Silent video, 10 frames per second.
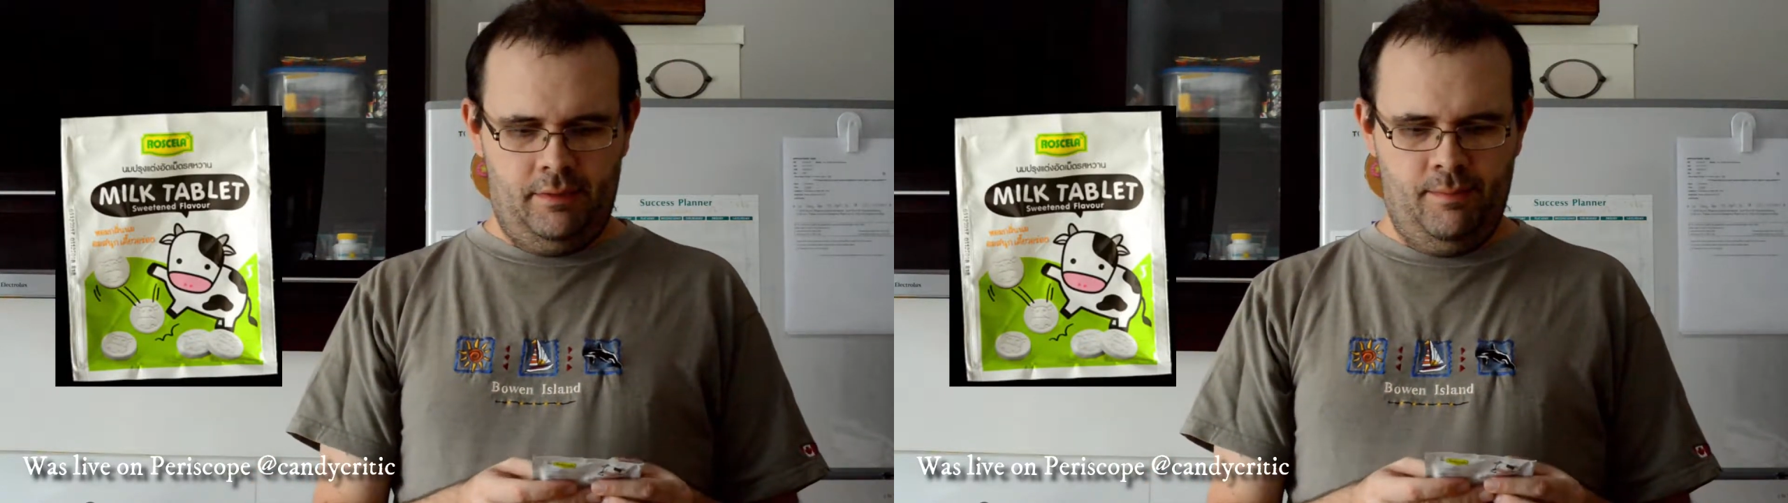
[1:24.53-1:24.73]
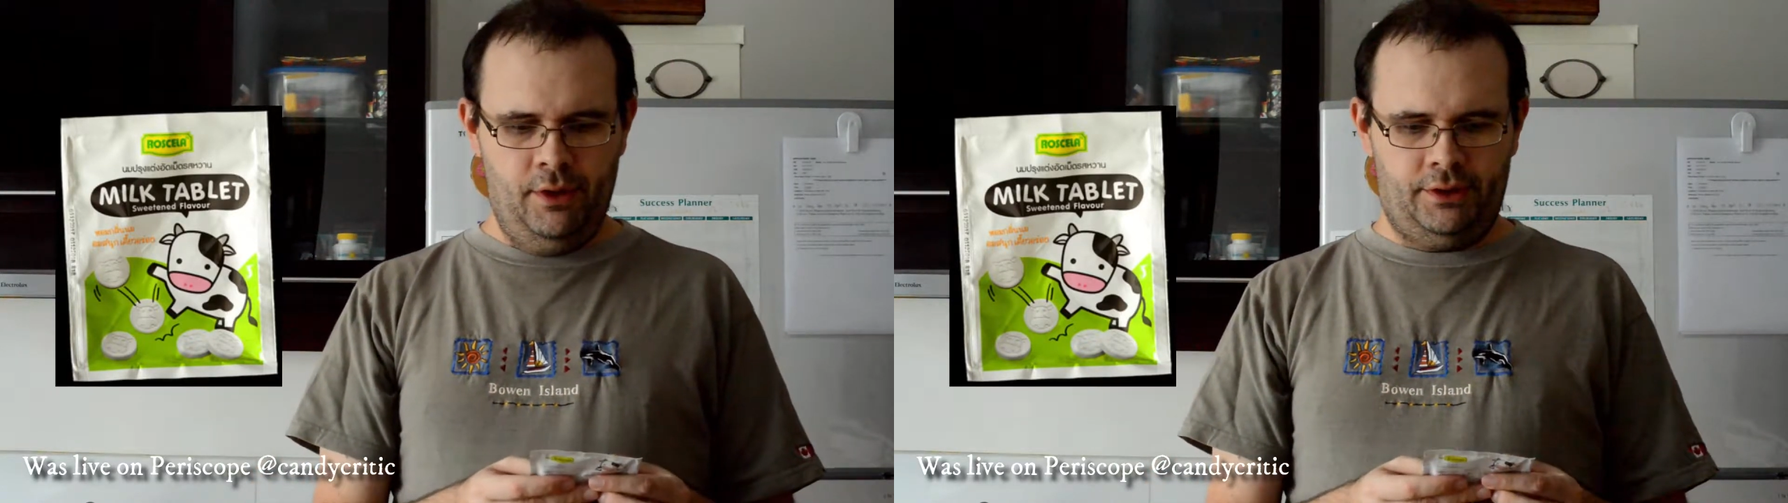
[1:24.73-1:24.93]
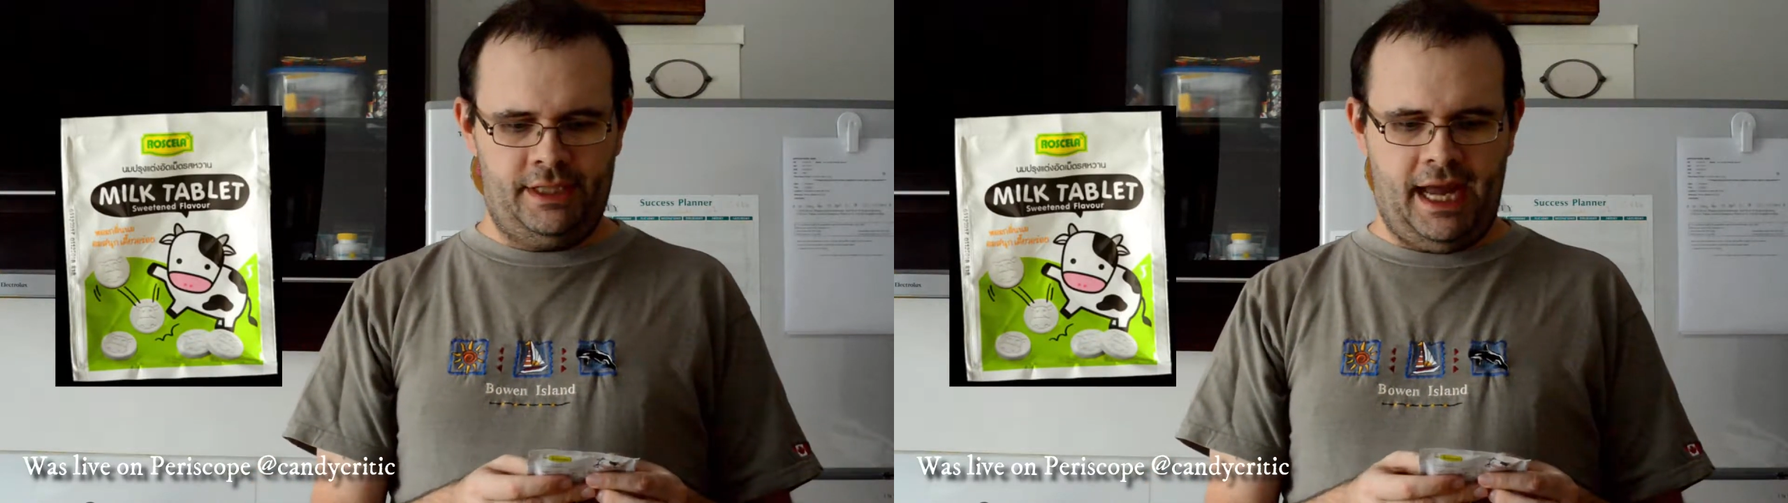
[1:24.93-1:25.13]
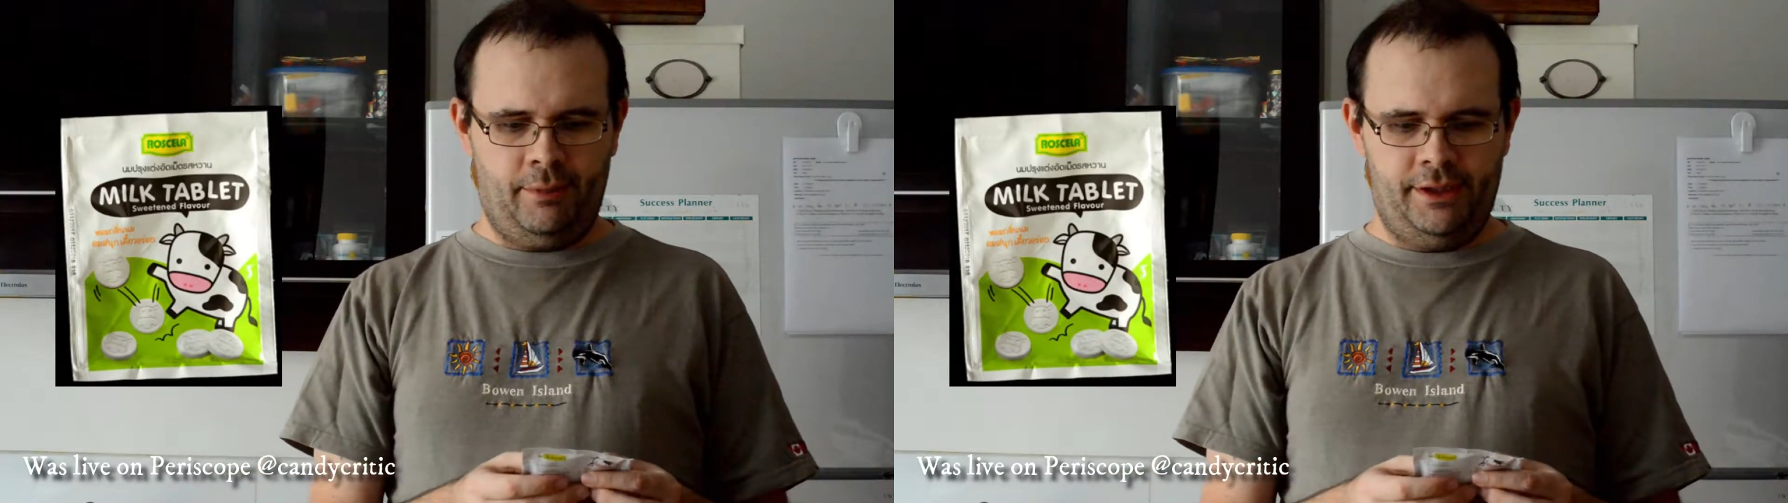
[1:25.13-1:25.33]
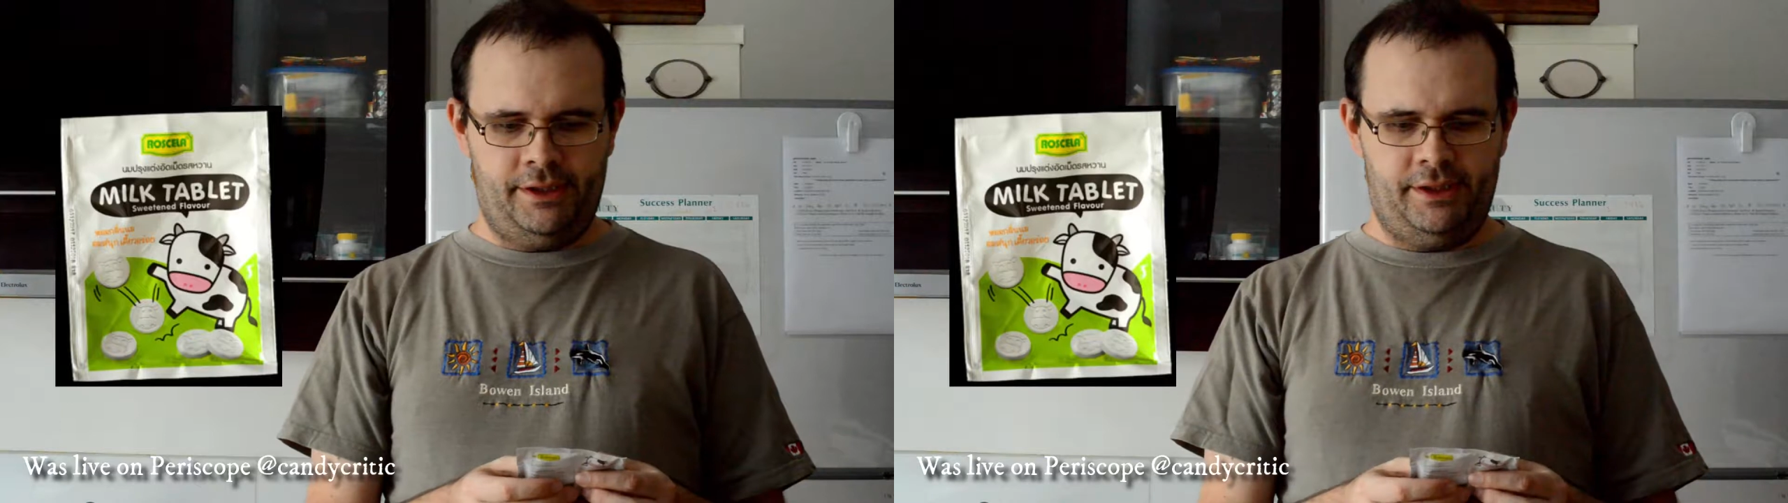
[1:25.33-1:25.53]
milk tablets,